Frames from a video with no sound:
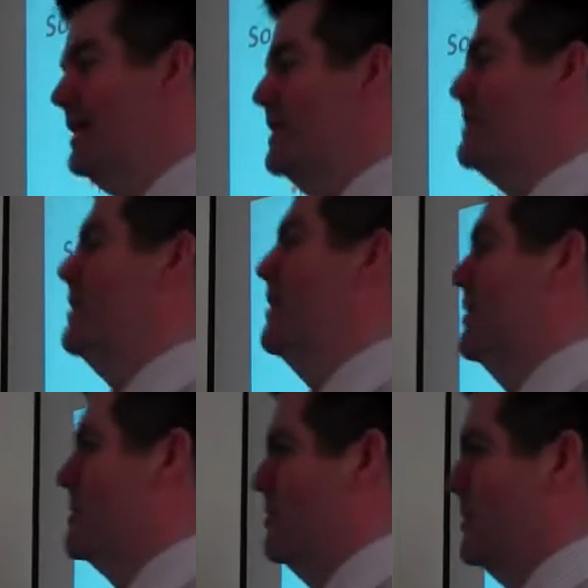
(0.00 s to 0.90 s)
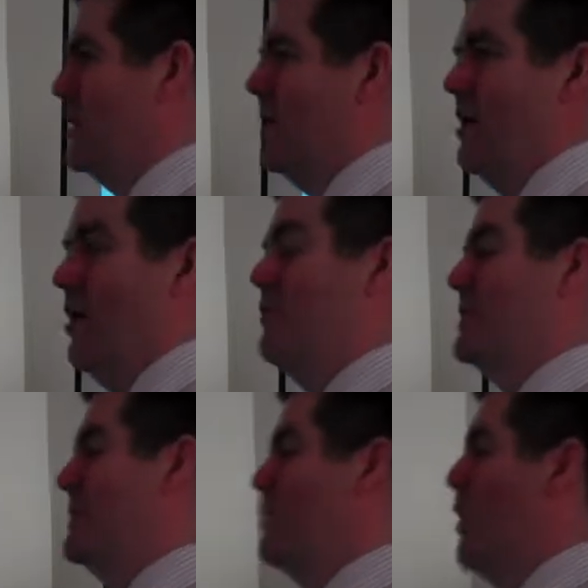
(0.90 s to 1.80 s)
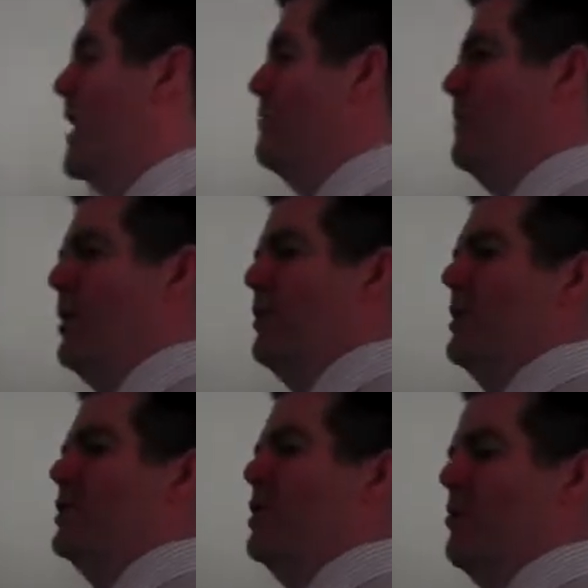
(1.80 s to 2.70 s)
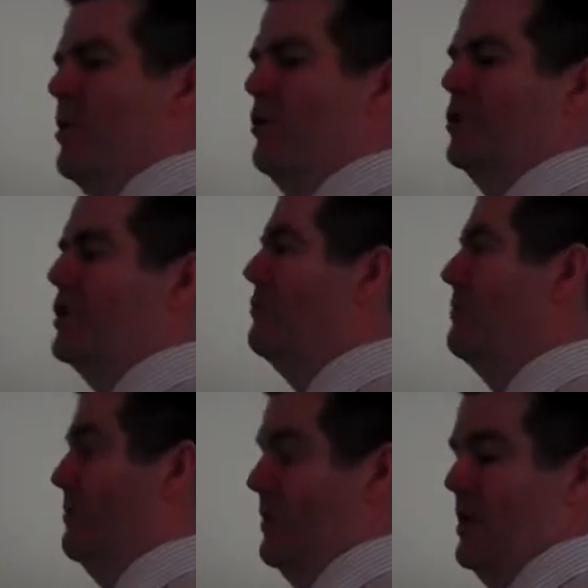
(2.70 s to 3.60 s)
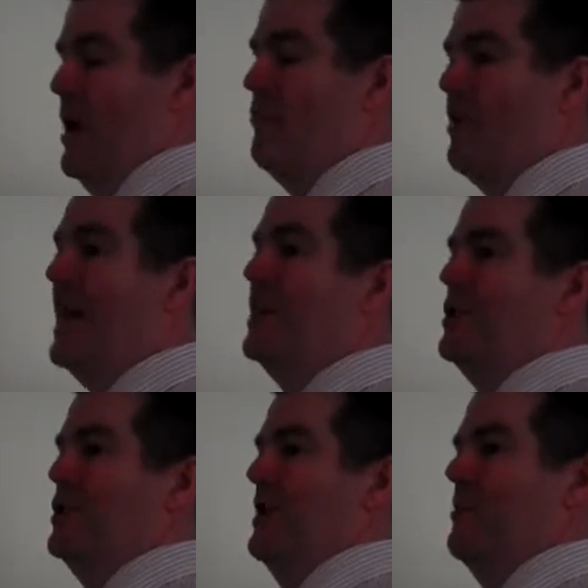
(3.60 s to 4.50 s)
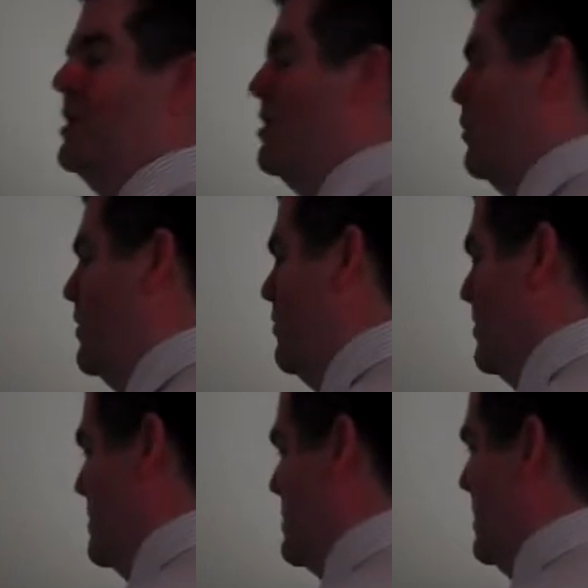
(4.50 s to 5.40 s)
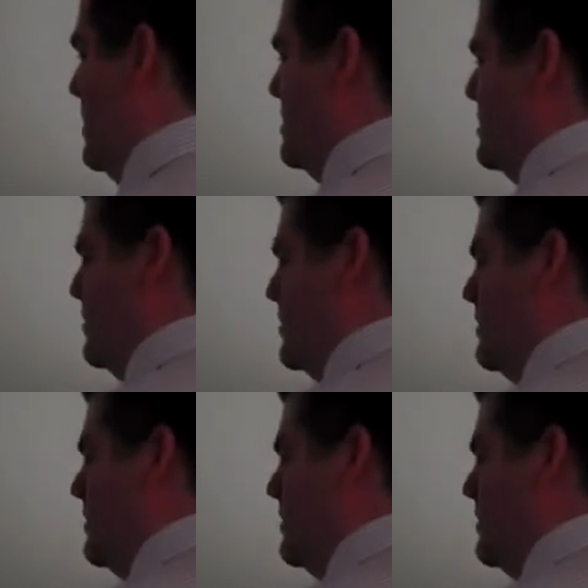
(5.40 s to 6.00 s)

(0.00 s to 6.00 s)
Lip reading: existing customers, obviously it's a way of building a subconscious relationship with your existing customers. So